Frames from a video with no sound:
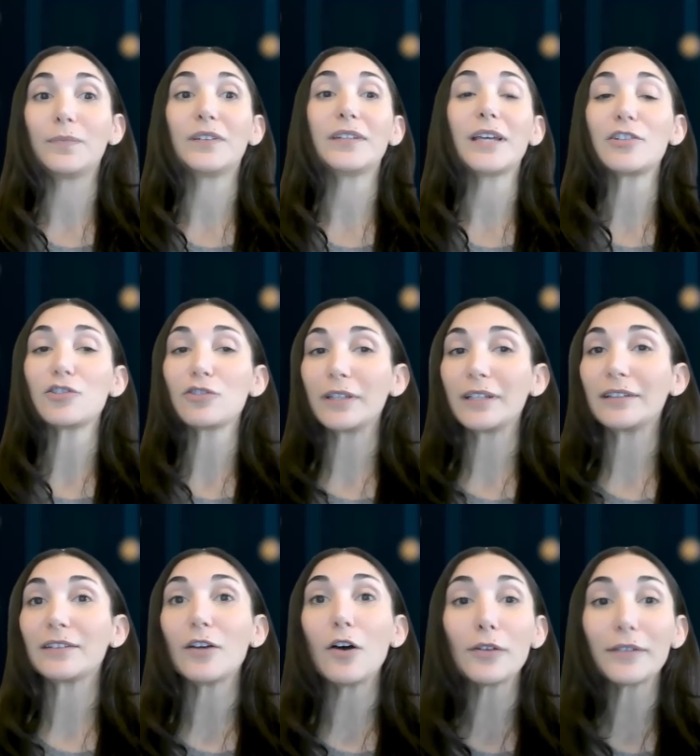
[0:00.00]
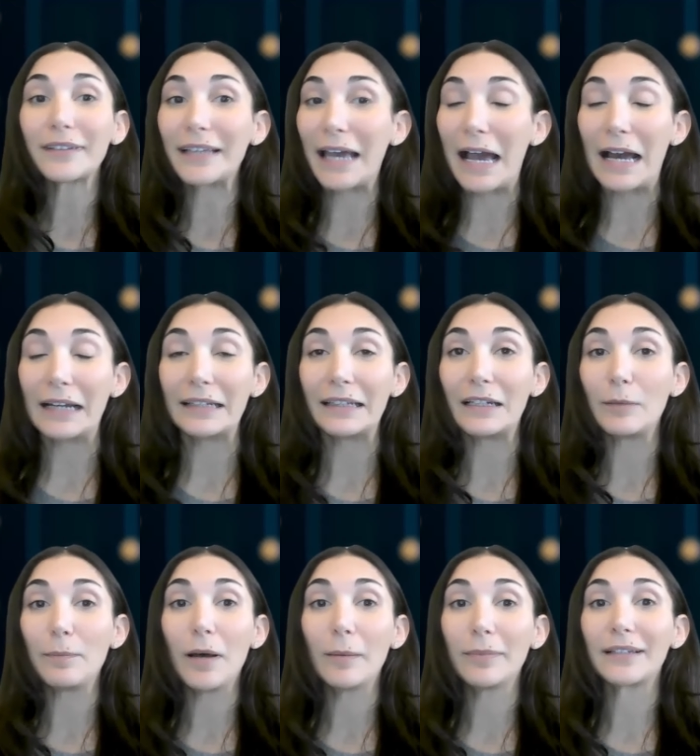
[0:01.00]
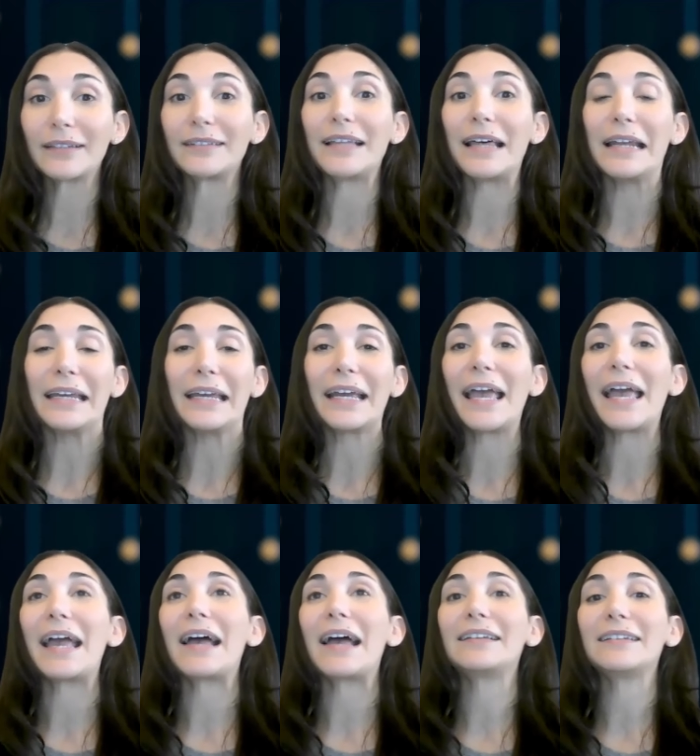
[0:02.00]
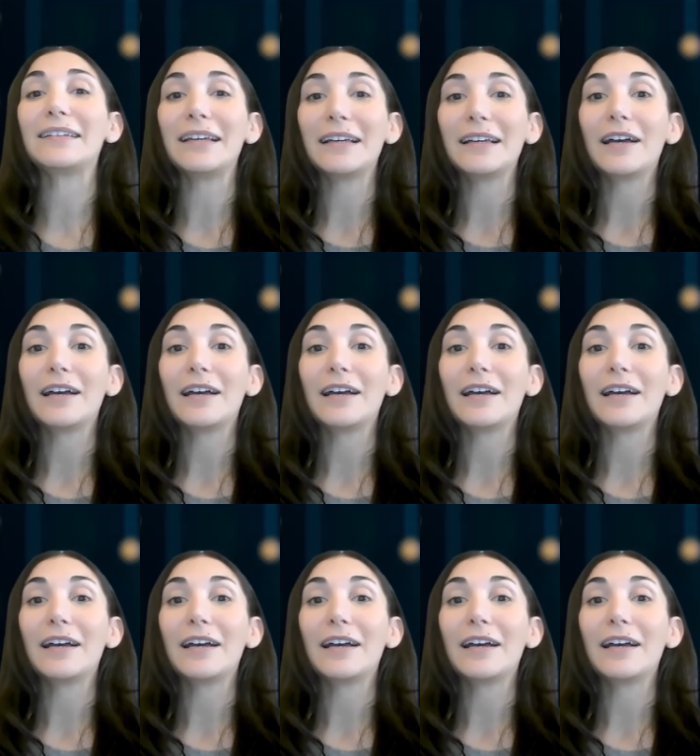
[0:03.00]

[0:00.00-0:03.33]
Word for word: sexually assaults Gadd in a public setting, and